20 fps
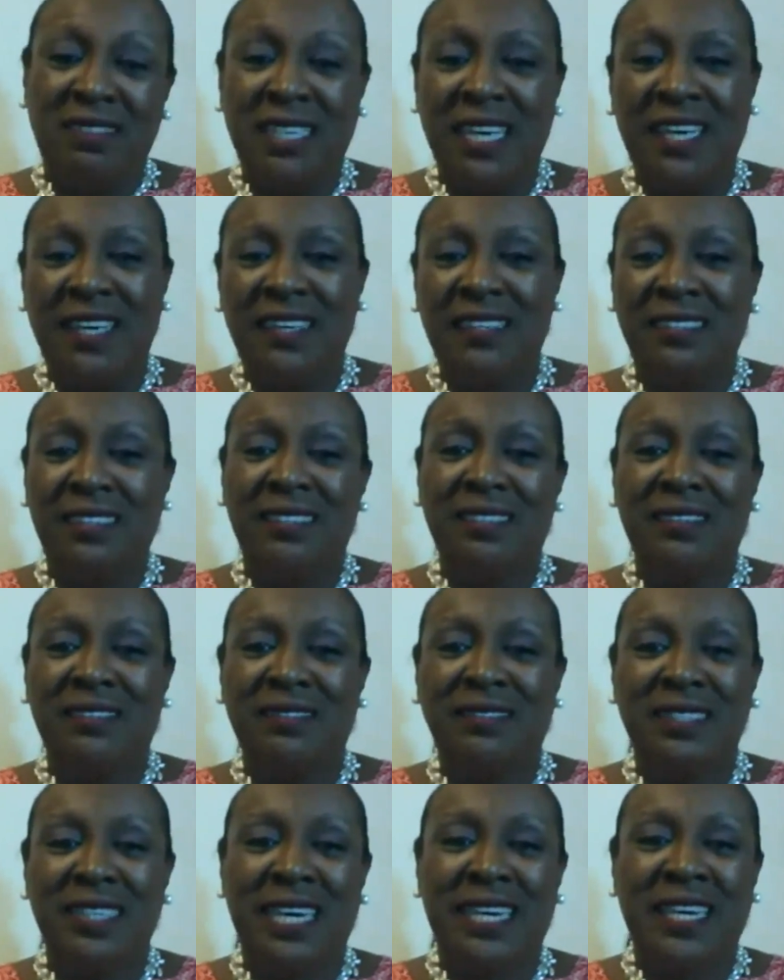take it
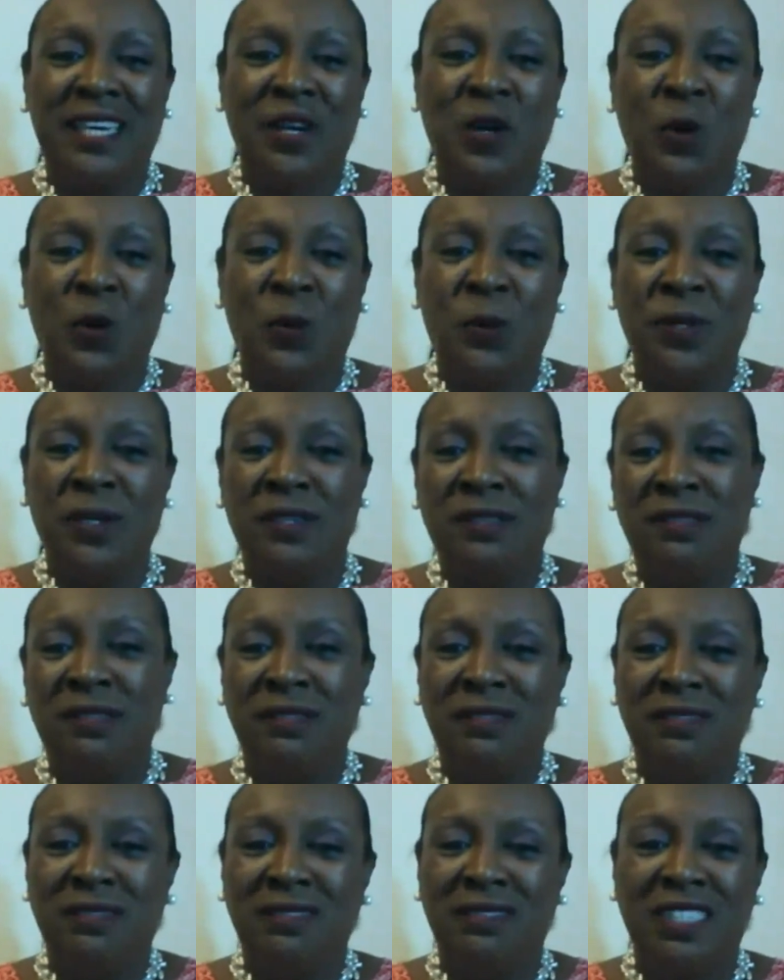to any open
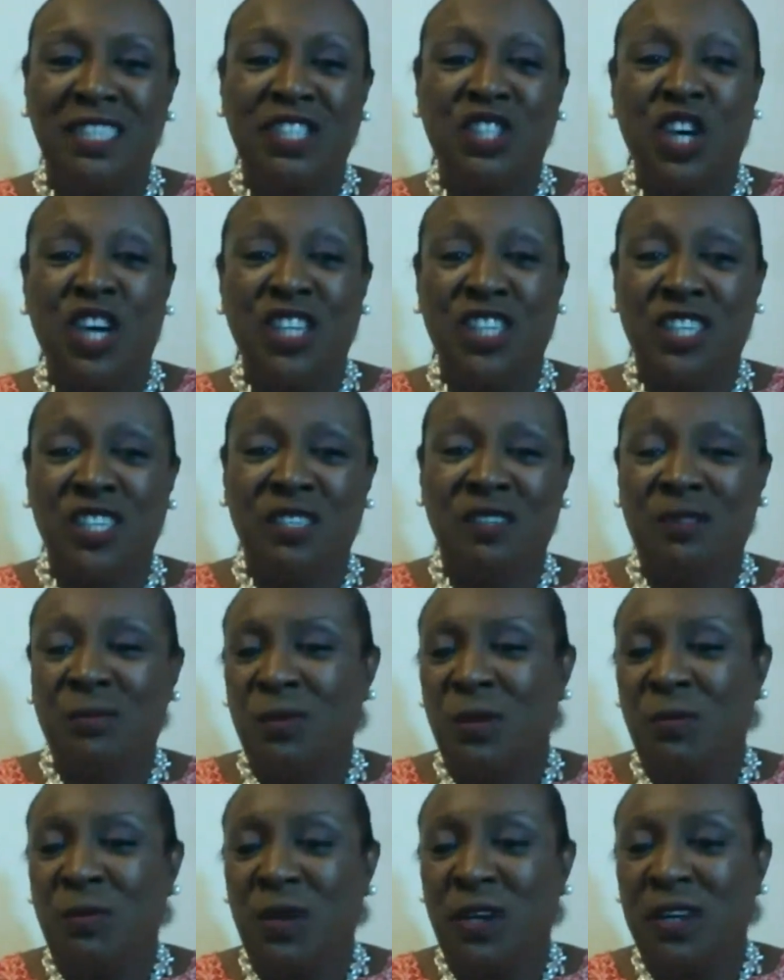discussion
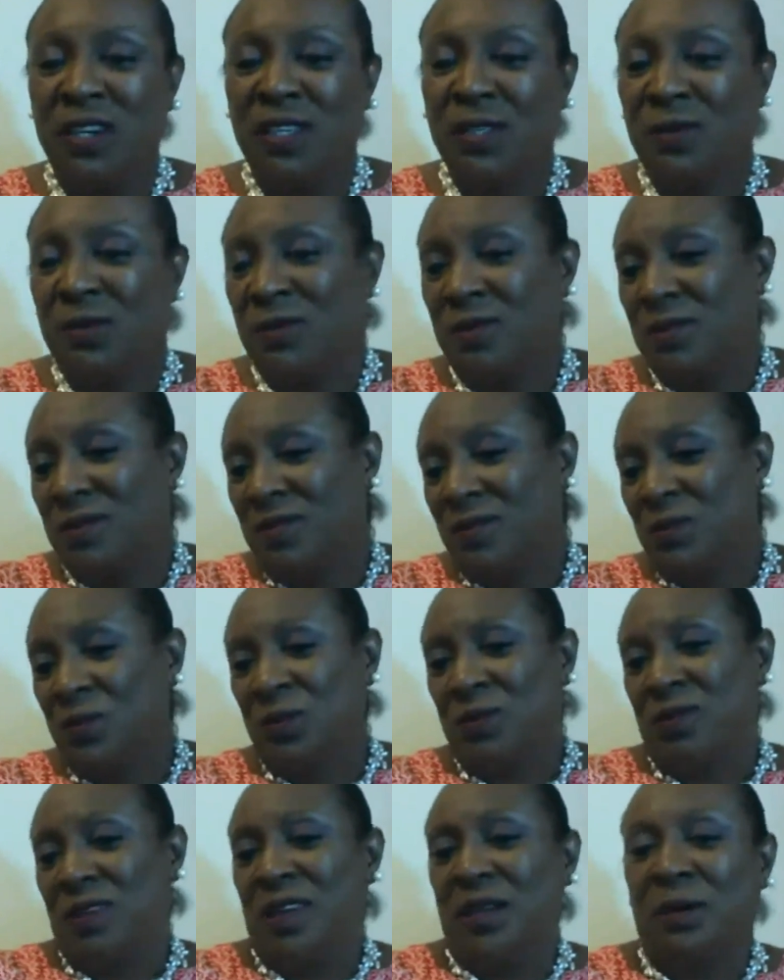we want to do,
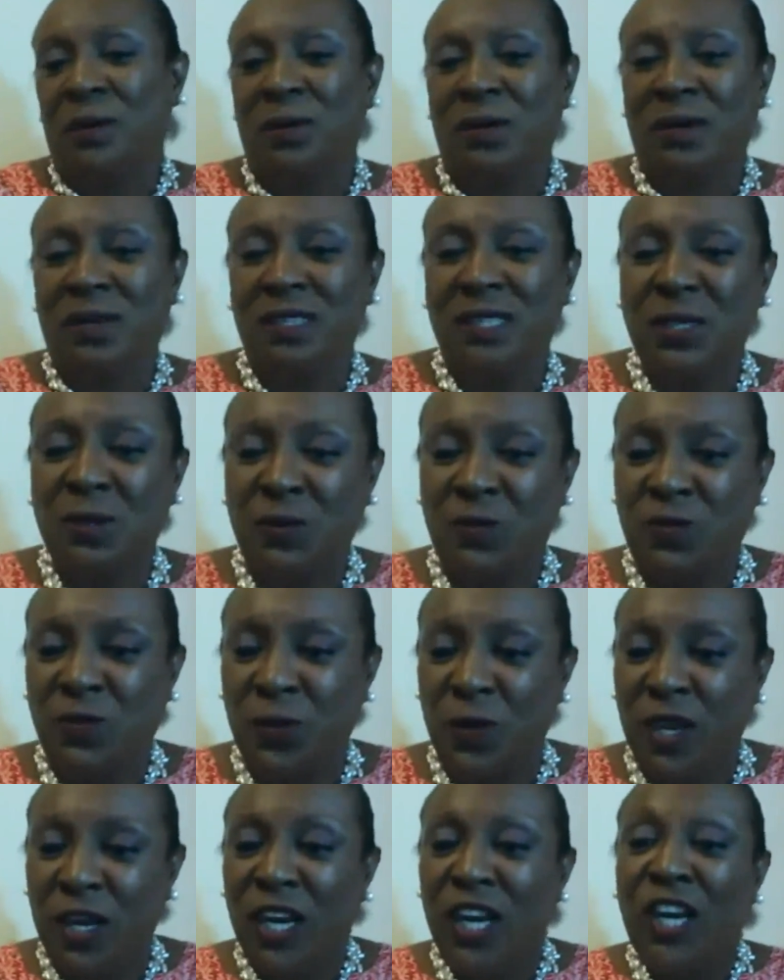so
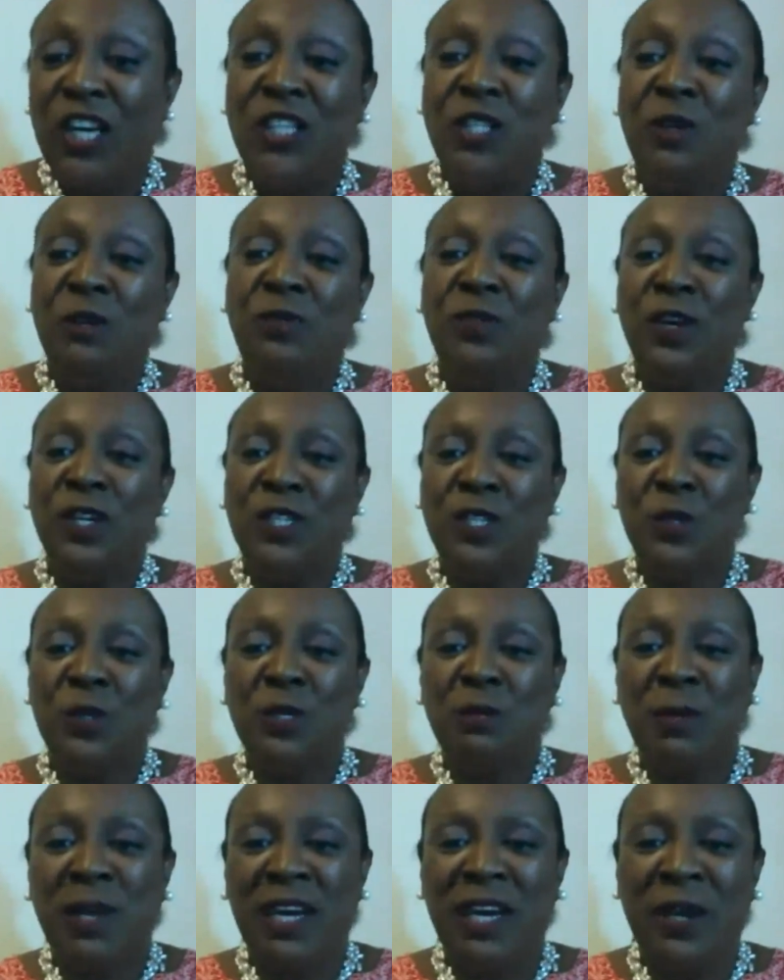forth. 242
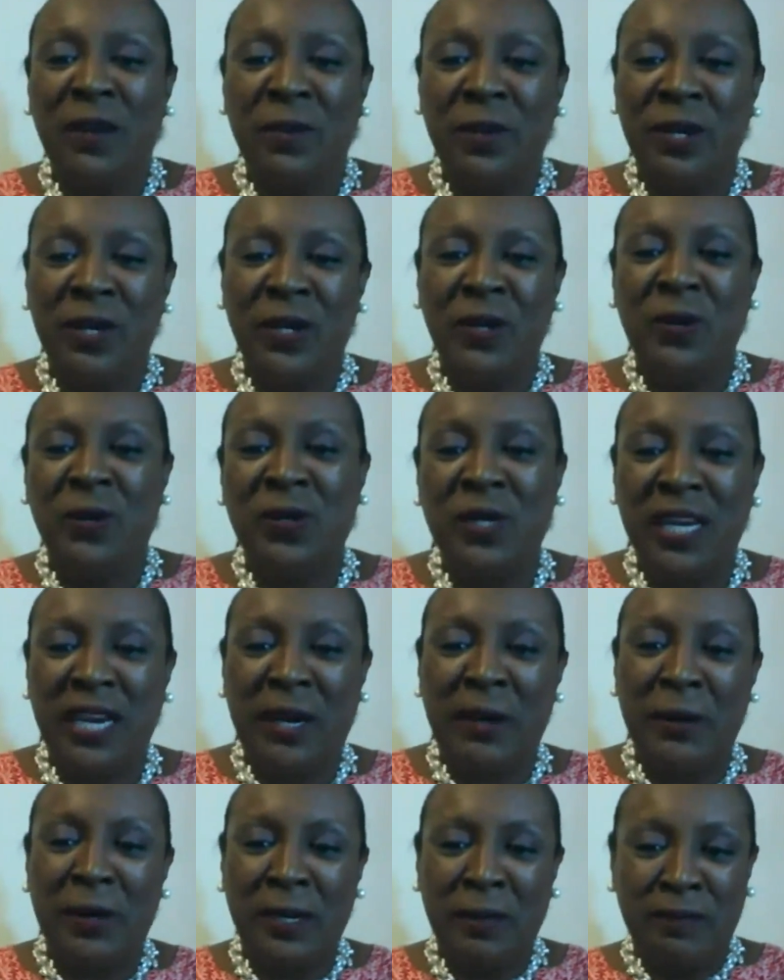is my area code,
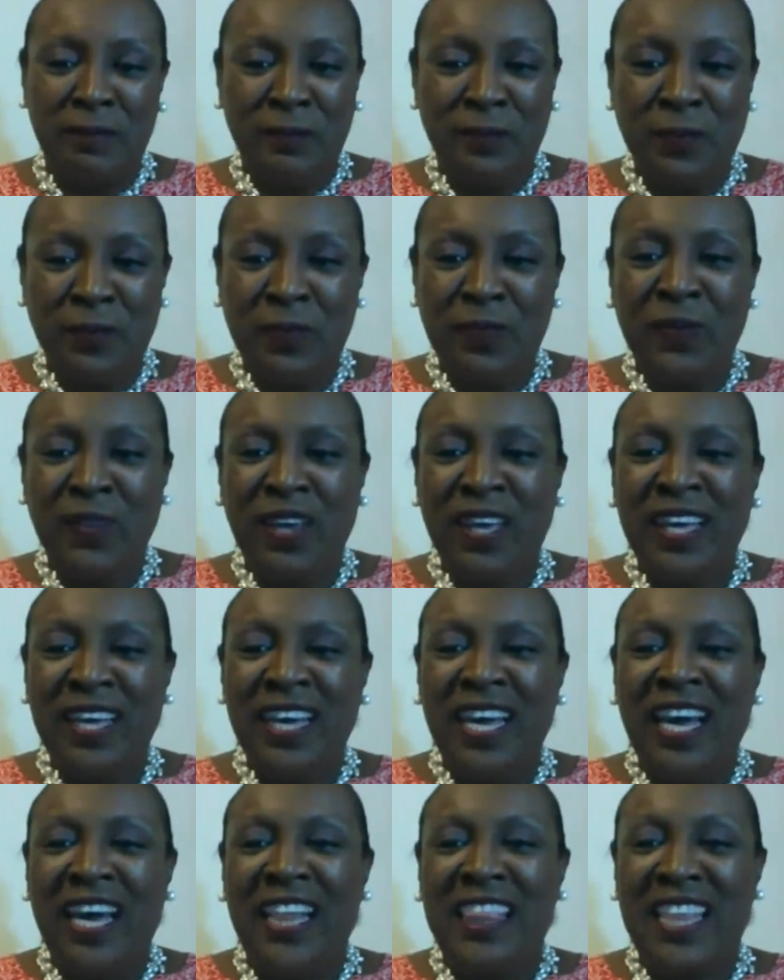Larry.
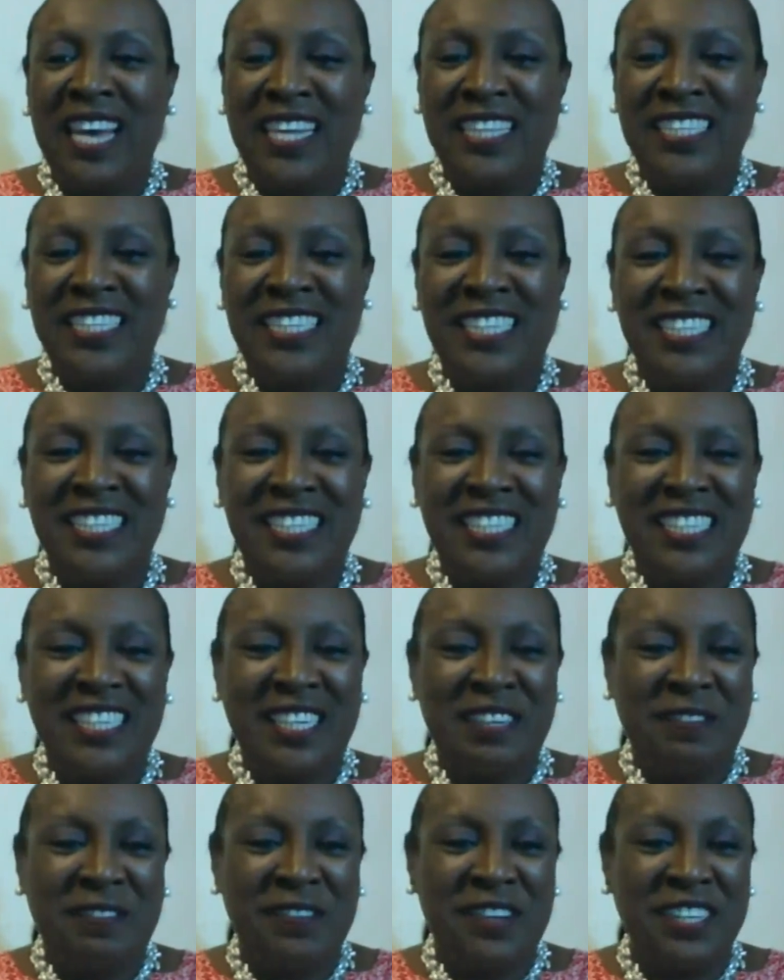That's the
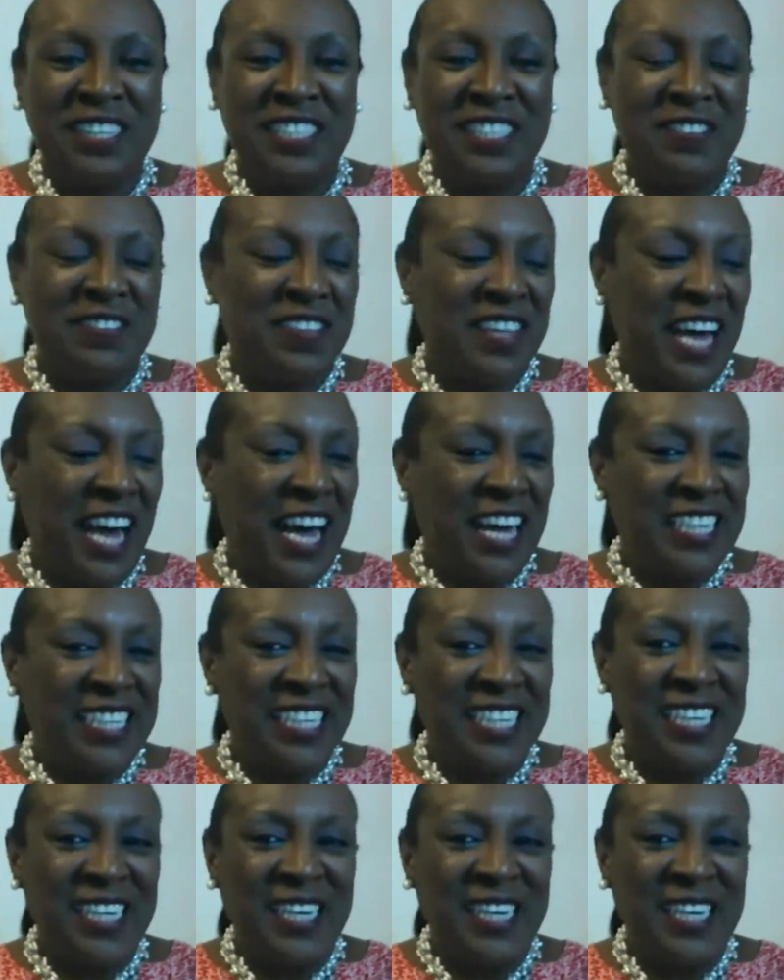significance of that.